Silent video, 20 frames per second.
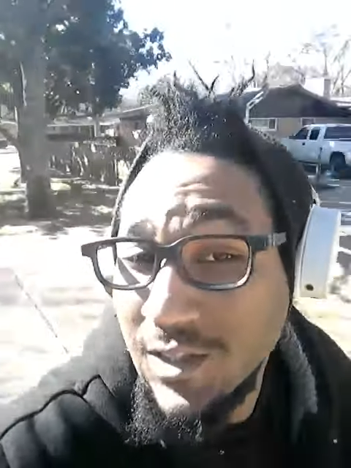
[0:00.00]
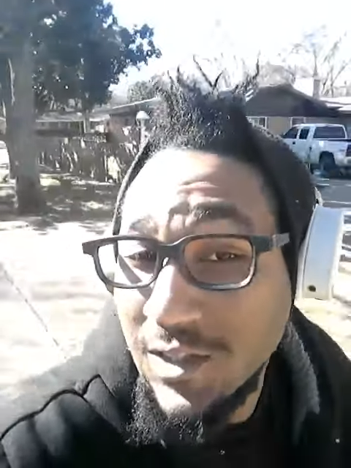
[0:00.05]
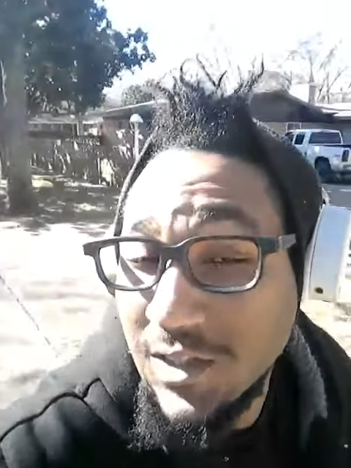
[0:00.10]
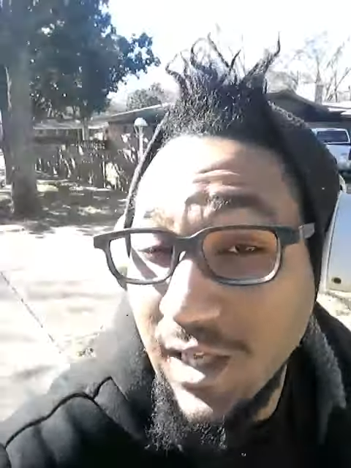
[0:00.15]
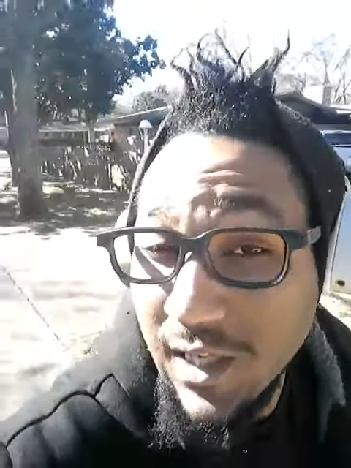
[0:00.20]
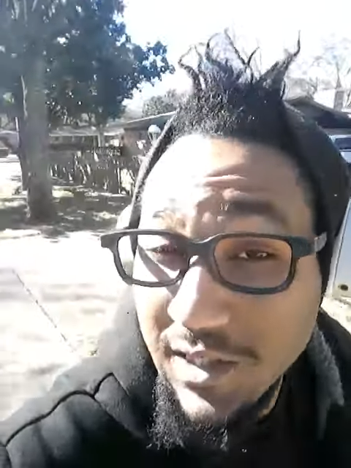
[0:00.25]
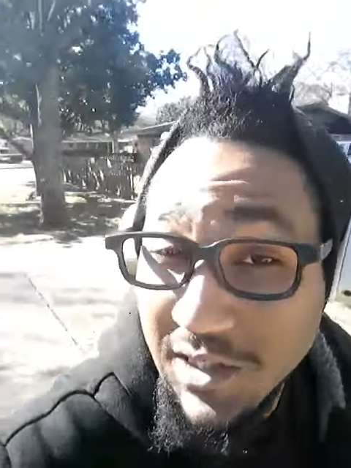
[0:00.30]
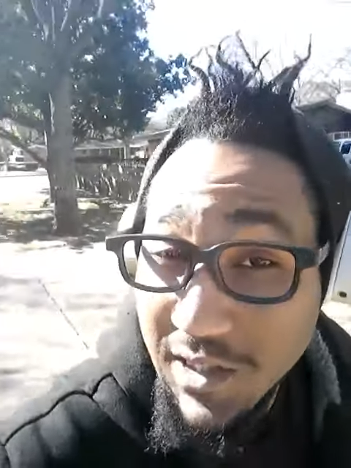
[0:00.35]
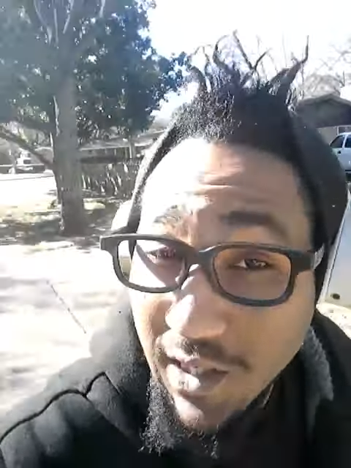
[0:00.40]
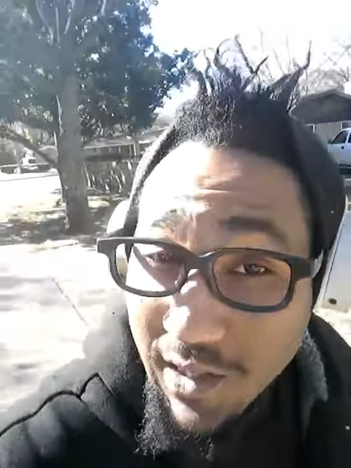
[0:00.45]

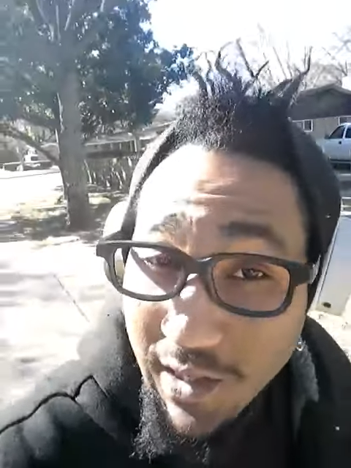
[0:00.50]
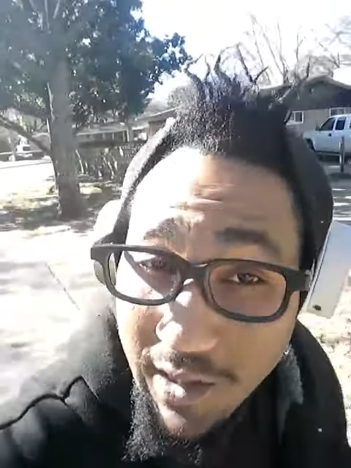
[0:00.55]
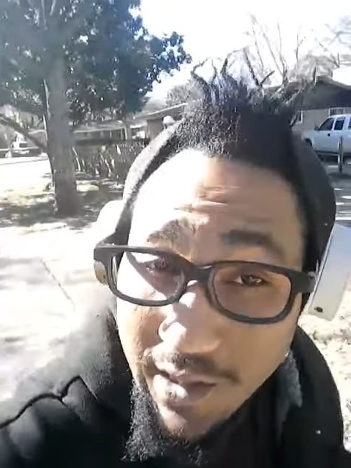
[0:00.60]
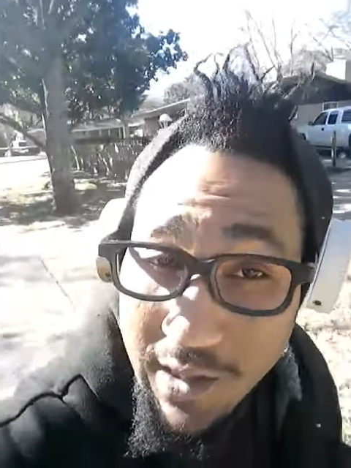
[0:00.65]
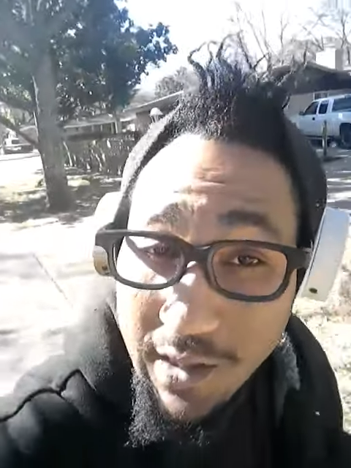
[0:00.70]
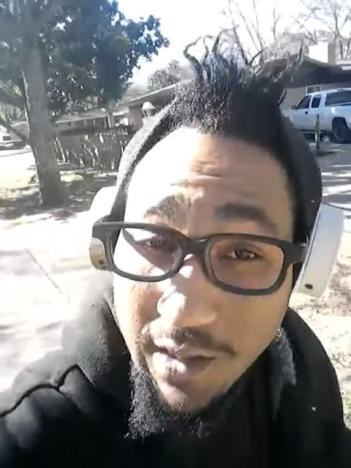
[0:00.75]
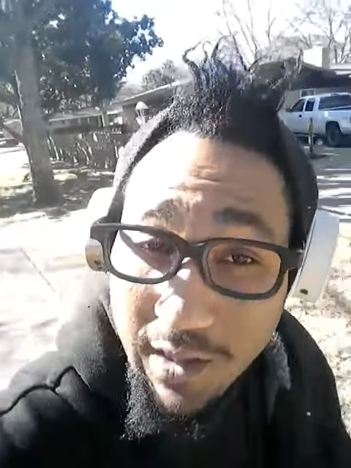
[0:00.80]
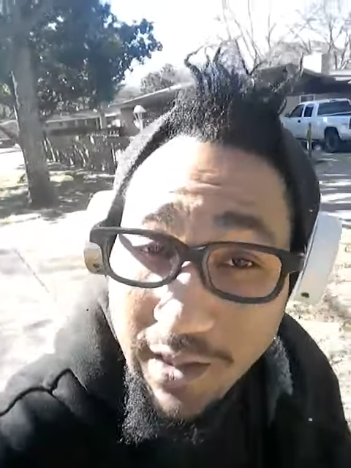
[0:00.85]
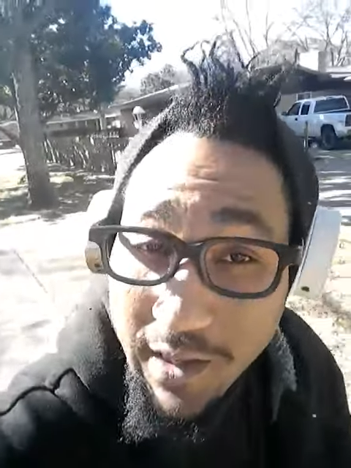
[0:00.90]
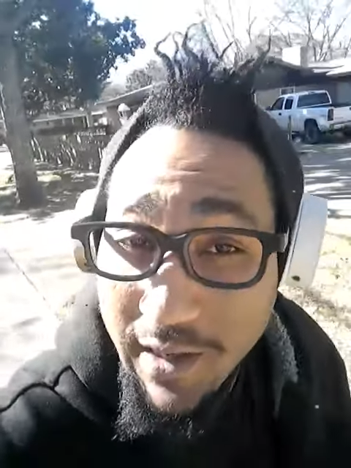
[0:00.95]
That shit look
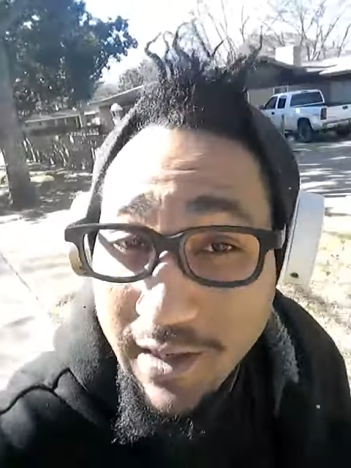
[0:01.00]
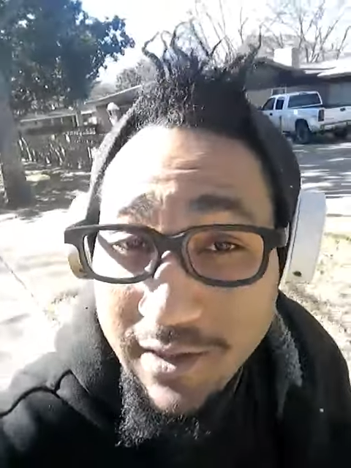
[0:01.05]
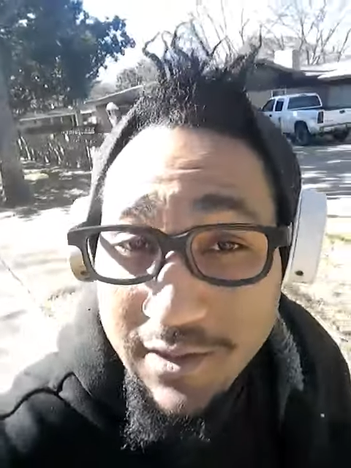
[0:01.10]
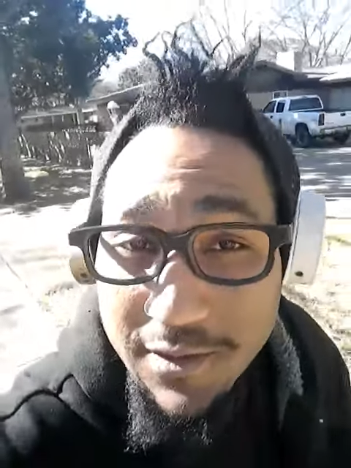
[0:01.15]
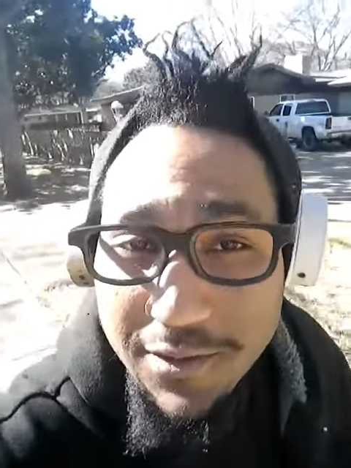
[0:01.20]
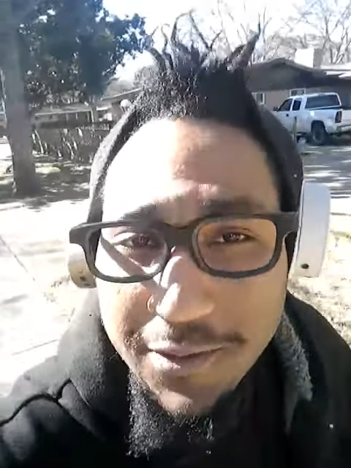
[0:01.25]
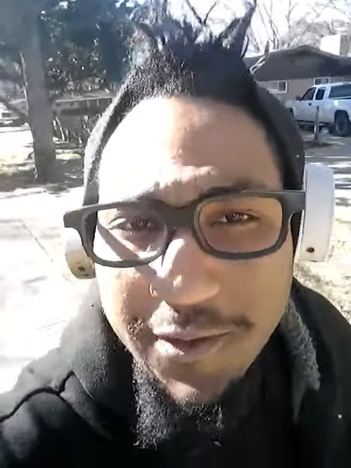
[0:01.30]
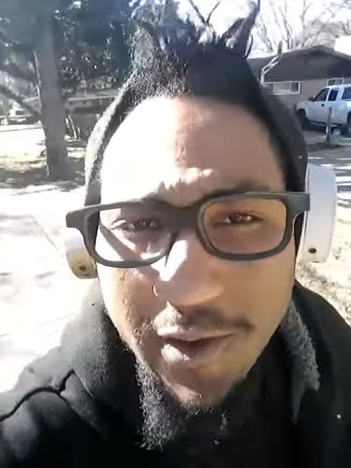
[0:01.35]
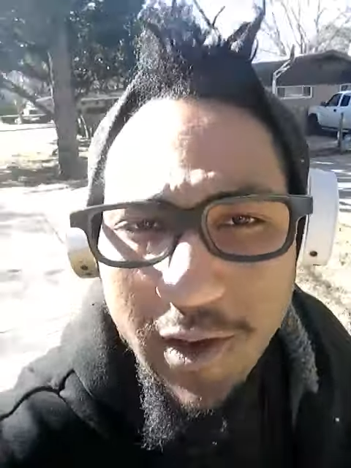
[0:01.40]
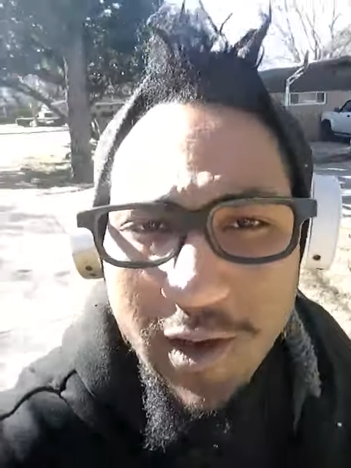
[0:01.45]
clean as
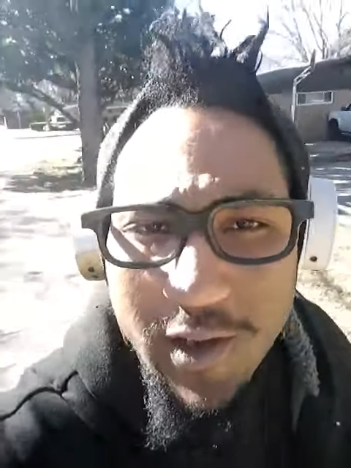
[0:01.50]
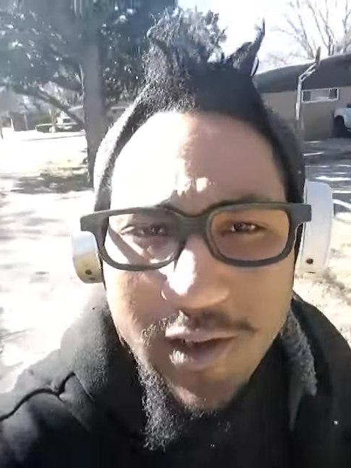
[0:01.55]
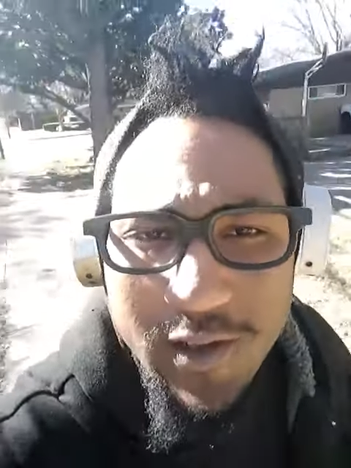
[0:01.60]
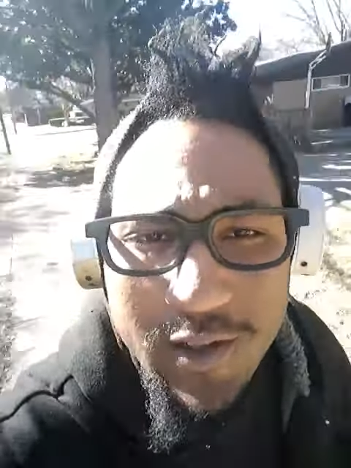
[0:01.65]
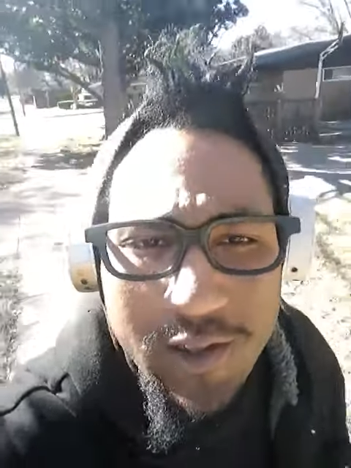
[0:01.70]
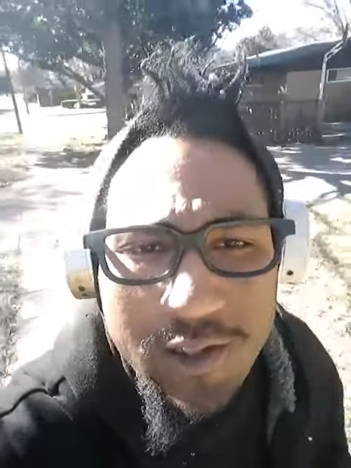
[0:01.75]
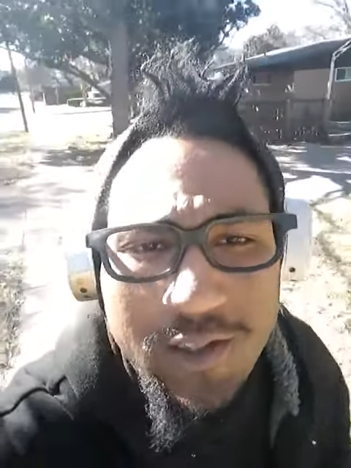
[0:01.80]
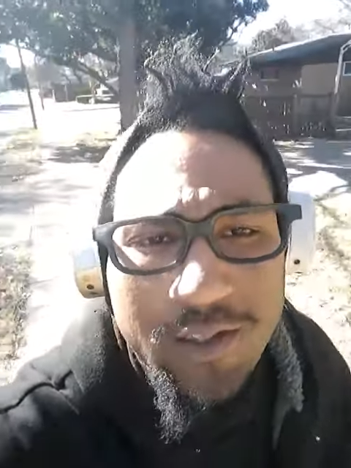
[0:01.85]
fuck.